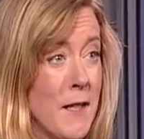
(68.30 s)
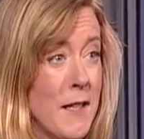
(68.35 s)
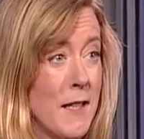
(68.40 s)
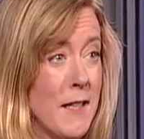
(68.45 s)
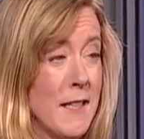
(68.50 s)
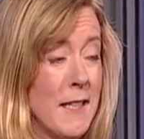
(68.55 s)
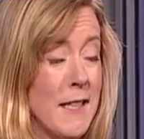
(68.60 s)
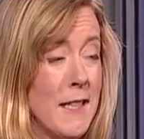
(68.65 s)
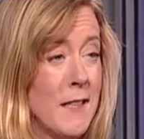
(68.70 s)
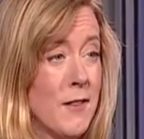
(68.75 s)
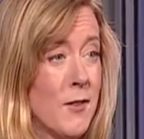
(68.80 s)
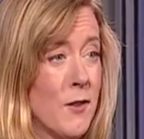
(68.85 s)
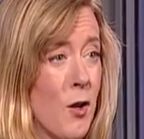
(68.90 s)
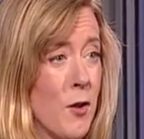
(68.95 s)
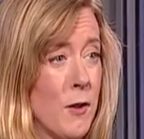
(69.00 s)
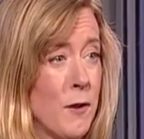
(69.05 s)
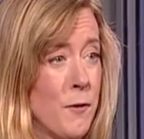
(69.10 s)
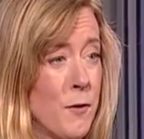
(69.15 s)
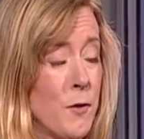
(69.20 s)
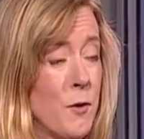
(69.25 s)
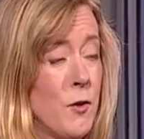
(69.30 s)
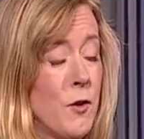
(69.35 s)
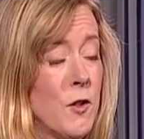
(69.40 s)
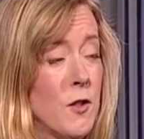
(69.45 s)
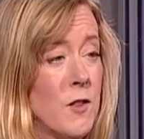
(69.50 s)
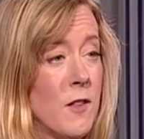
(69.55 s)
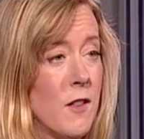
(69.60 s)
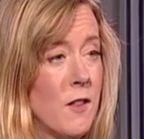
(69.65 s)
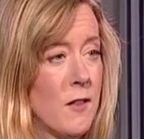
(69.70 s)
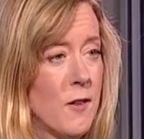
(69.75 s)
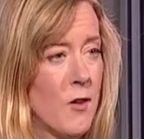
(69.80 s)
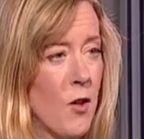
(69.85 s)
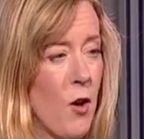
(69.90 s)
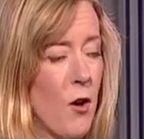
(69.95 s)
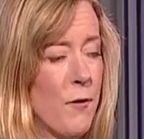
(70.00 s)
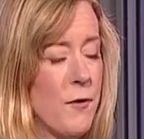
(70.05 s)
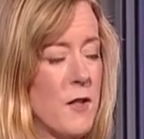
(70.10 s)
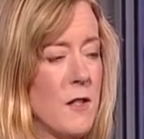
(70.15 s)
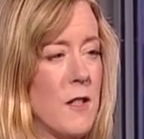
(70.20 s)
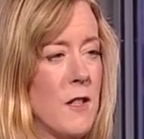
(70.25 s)
they can eat solid foods, because it's
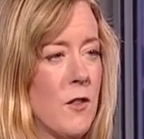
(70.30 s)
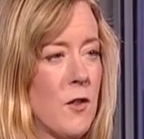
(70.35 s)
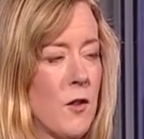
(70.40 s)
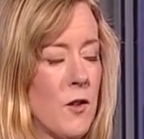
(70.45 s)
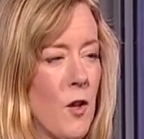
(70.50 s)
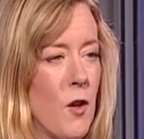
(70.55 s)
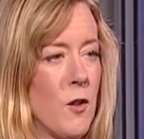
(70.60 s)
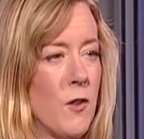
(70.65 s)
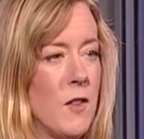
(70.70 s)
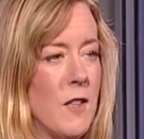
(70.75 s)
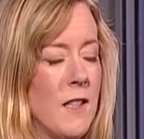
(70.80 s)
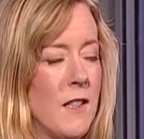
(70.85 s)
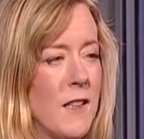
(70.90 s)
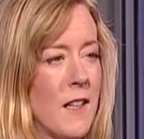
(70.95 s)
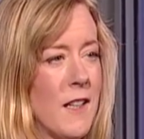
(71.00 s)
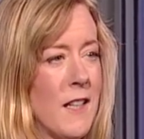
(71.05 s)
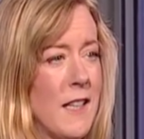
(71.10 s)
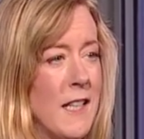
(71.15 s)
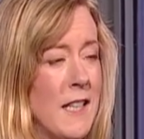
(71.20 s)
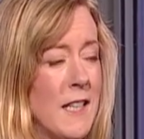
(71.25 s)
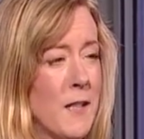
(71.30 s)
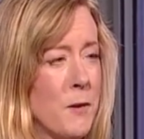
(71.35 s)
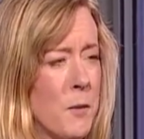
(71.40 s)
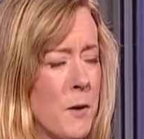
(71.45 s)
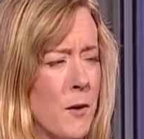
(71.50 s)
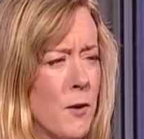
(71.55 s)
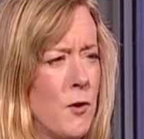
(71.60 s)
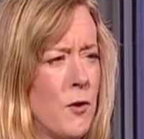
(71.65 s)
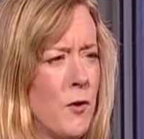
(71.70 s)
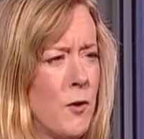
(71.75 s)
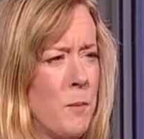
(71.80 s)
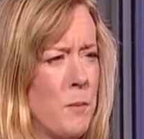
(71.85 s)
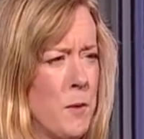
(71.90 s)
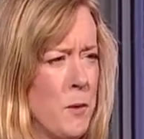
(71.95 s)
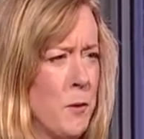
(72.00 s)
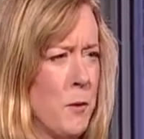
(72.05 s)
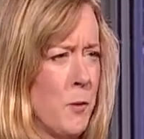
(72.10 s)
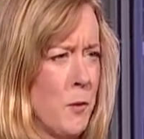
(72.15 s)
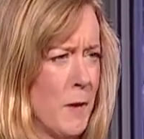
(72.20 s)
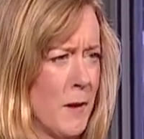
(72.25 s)
soft and it's salty. They eat it with a
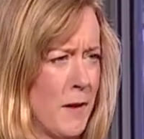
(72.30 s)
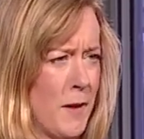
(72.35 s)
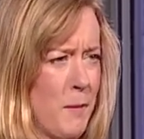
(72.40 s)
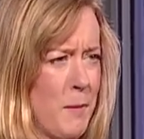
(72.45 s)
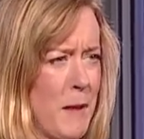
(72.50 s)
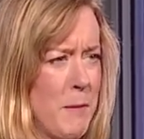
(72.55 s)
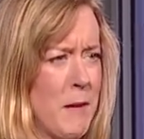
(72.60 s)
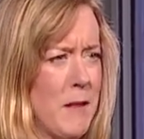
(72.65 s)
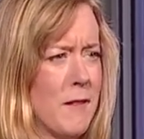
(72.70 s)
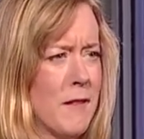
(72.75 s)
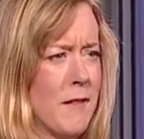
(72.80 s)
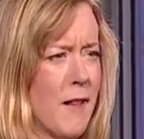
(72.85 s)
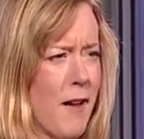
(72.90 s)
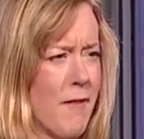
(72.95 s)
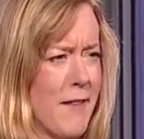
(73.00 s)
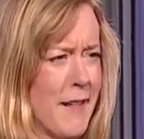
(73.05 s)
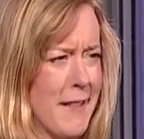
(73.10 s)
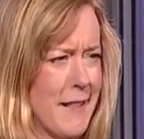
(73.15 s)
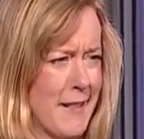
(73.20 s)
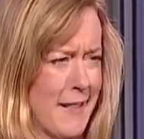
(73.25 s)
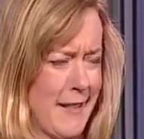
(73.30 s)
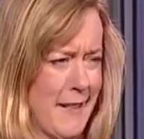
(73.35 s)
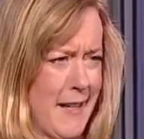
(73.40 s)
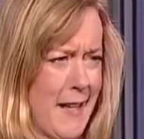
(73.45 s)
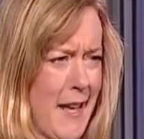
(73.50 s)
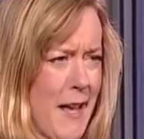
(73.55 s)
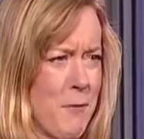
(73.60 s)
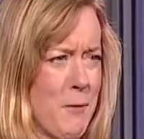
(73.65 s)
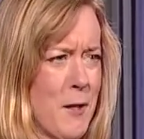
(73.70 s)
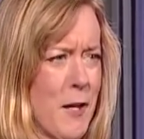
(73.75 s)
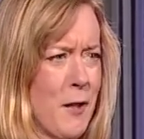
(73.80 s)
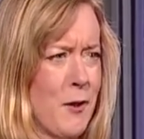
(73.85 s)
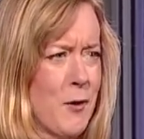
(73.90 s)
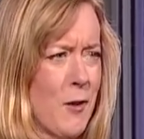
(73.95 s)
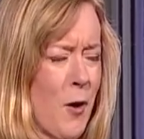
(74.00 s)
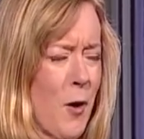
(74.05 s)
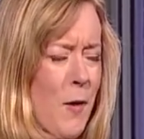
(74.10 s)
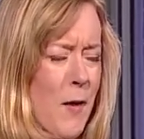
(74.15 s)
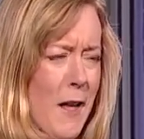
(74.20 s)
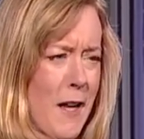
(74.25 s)
spoon. The babies love it. And when I
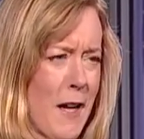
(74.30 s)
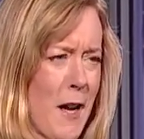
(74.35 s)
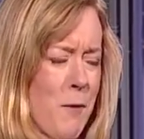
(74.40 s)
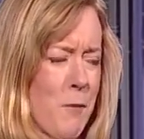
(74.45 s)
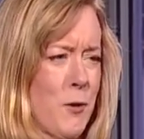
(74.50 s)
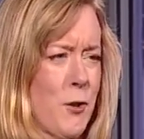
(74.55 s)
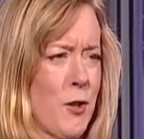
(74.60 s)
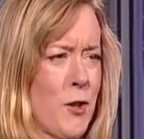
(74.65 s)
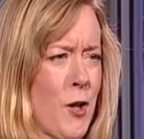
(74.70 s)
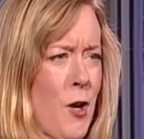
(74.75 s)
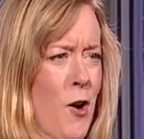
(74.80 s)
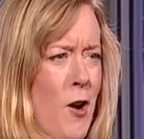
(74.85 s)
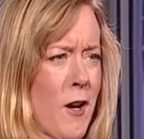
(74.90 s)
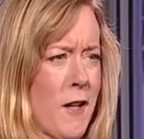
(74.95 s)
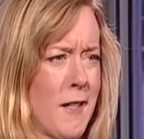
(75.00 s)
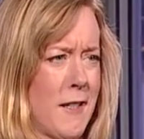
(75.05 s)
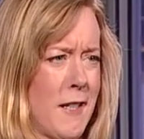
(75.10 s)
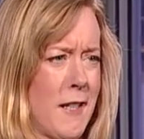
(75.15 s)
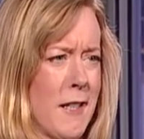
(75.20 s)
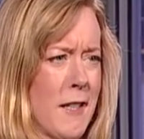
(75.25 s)
saw that, I was shocked.